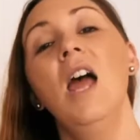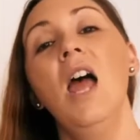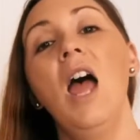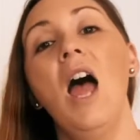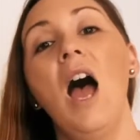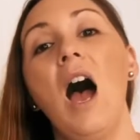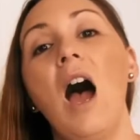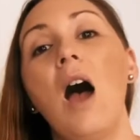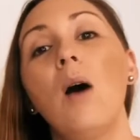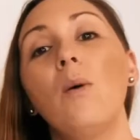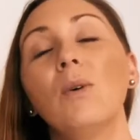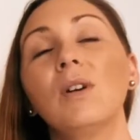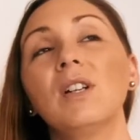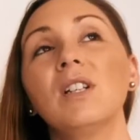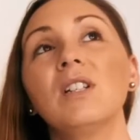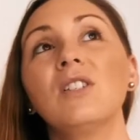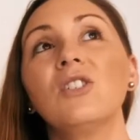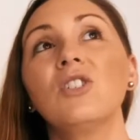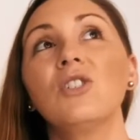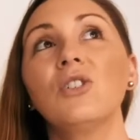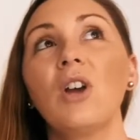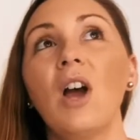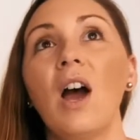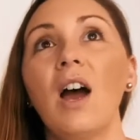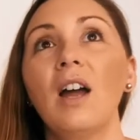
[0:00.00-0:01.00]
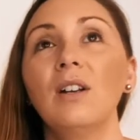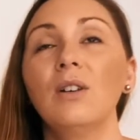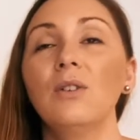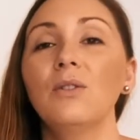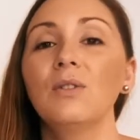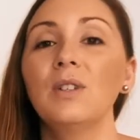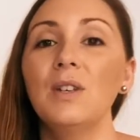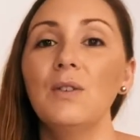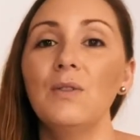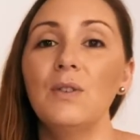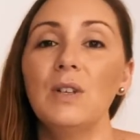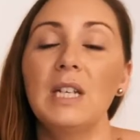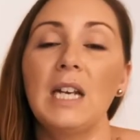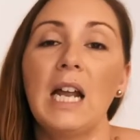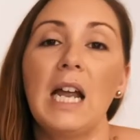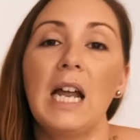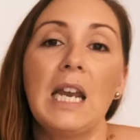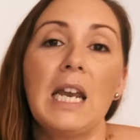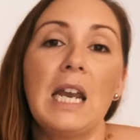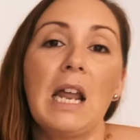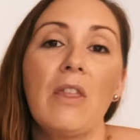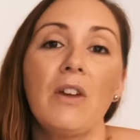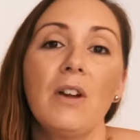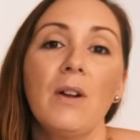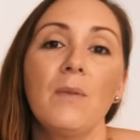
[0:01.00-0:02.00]
I wanted to kind of give
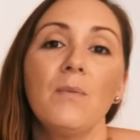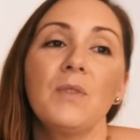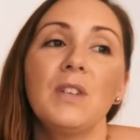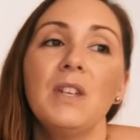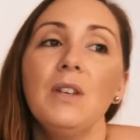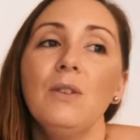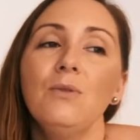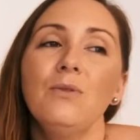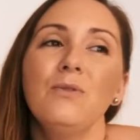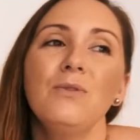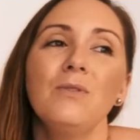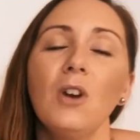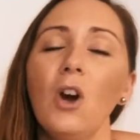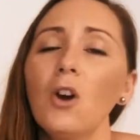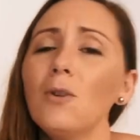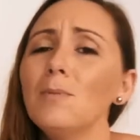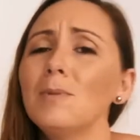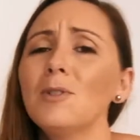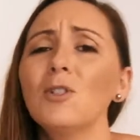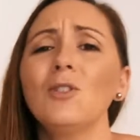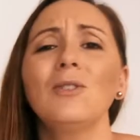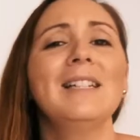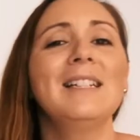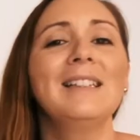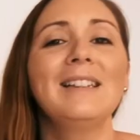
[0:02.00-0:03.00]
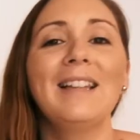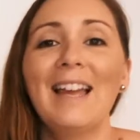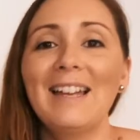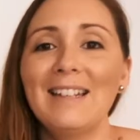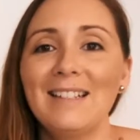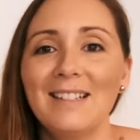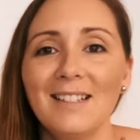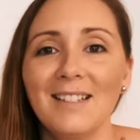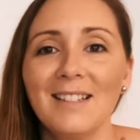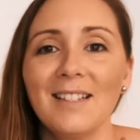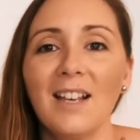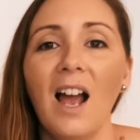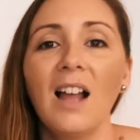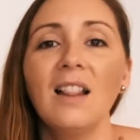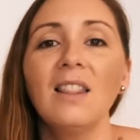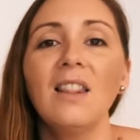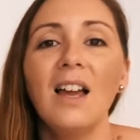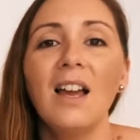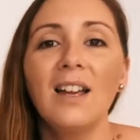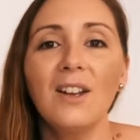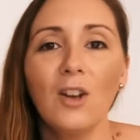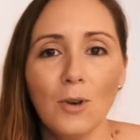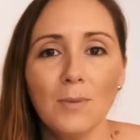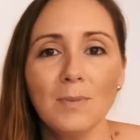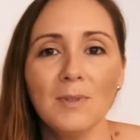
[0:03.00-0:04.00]
homeschooling layers. I
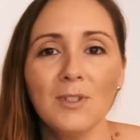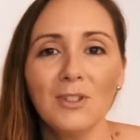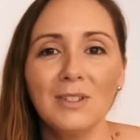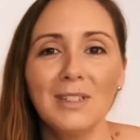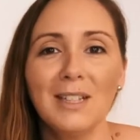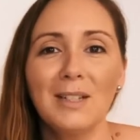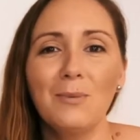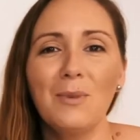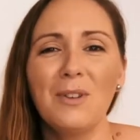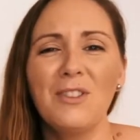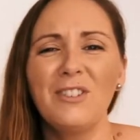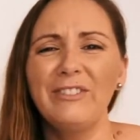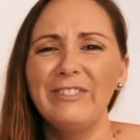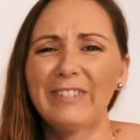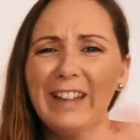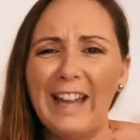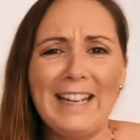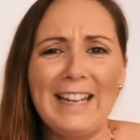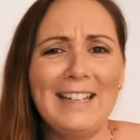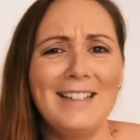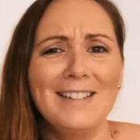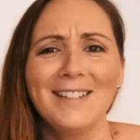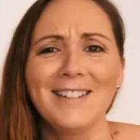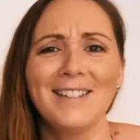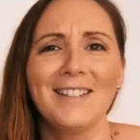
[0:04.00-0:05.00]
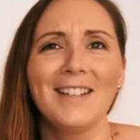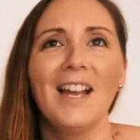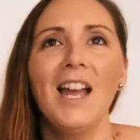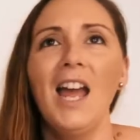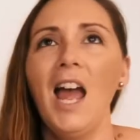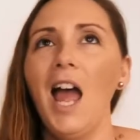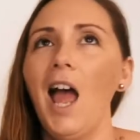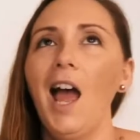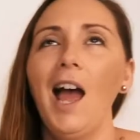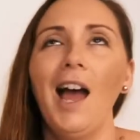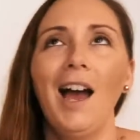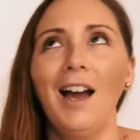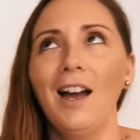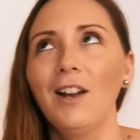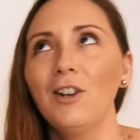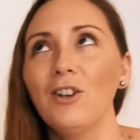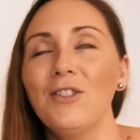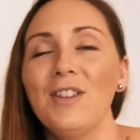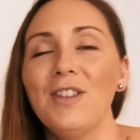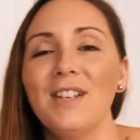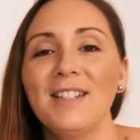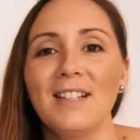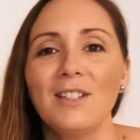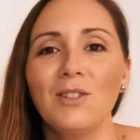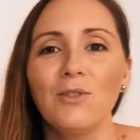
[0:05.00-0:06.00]
like homeschooling with layers. I know
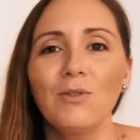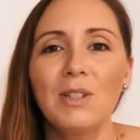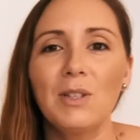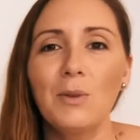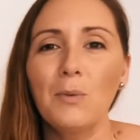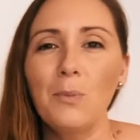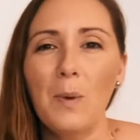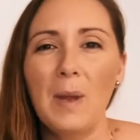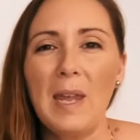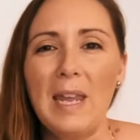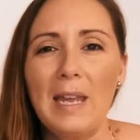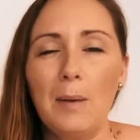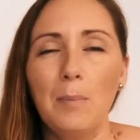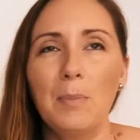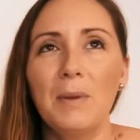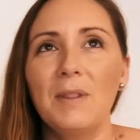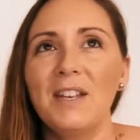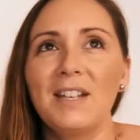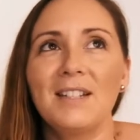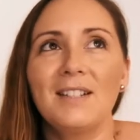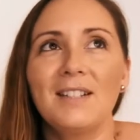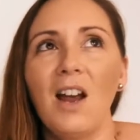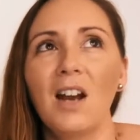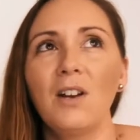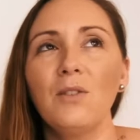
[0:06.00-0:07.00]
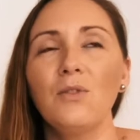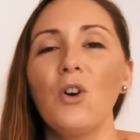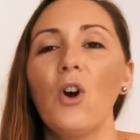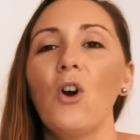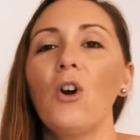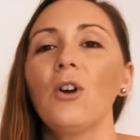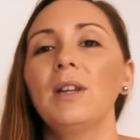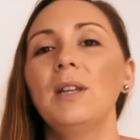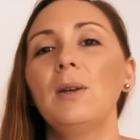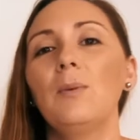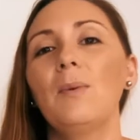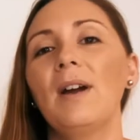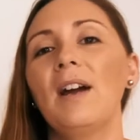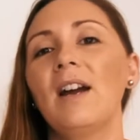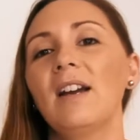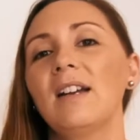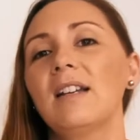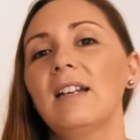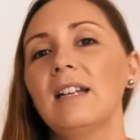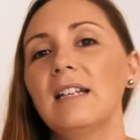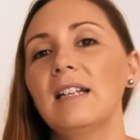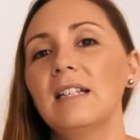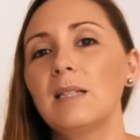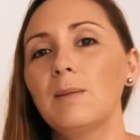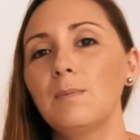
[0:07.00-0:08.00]
that sounds really weird, but that's kind of the only way I
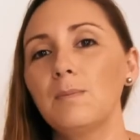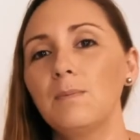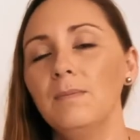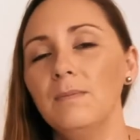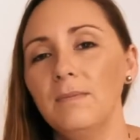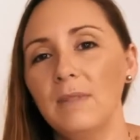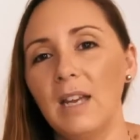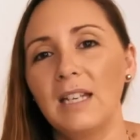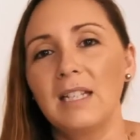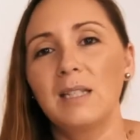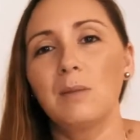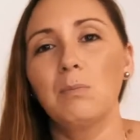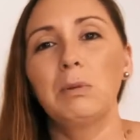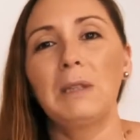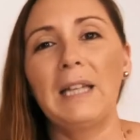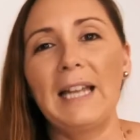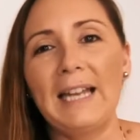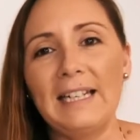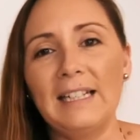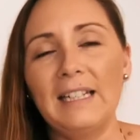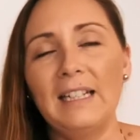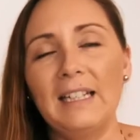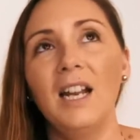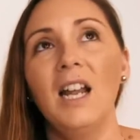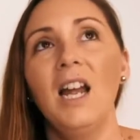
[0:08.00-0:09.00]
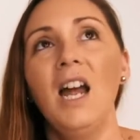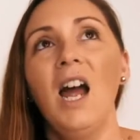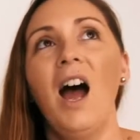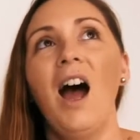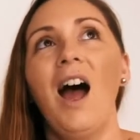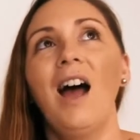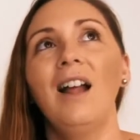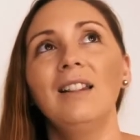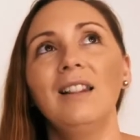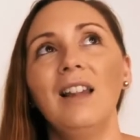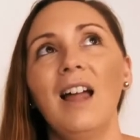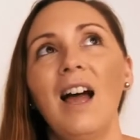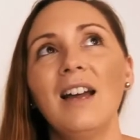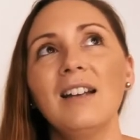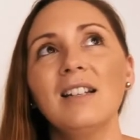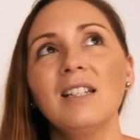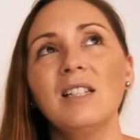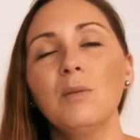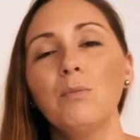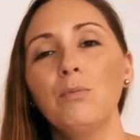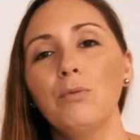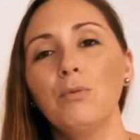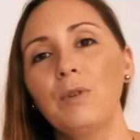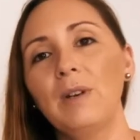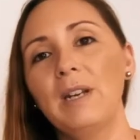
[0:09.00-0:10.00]
can explain it. I like
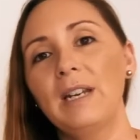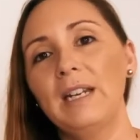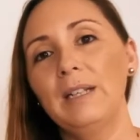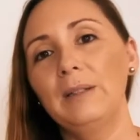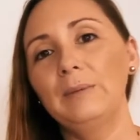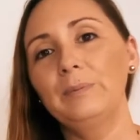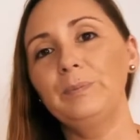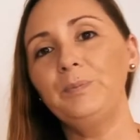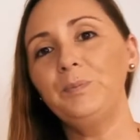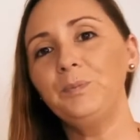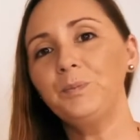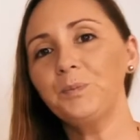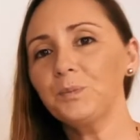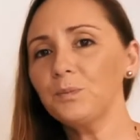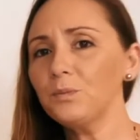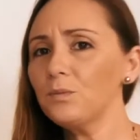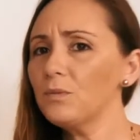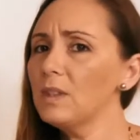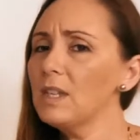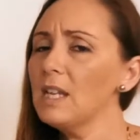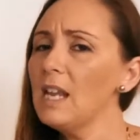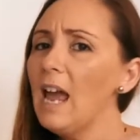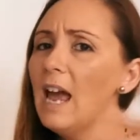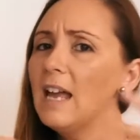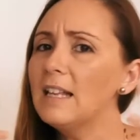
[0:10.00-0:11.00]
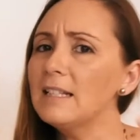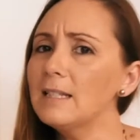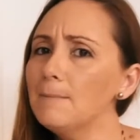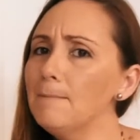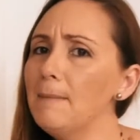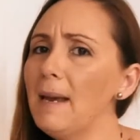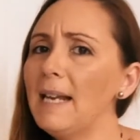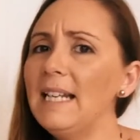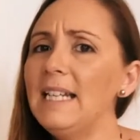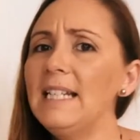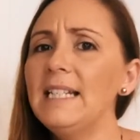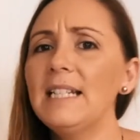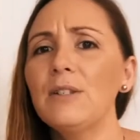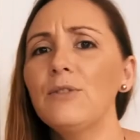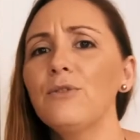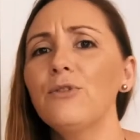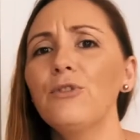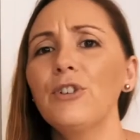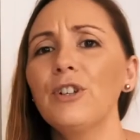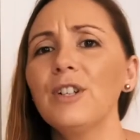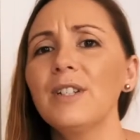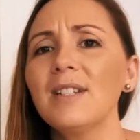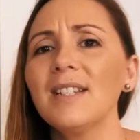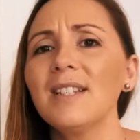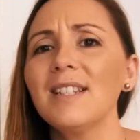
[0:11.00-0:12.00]
to bring as many
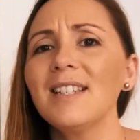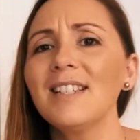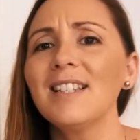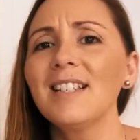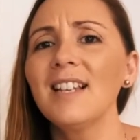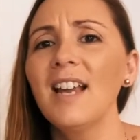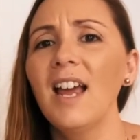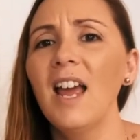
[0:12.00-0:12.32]
different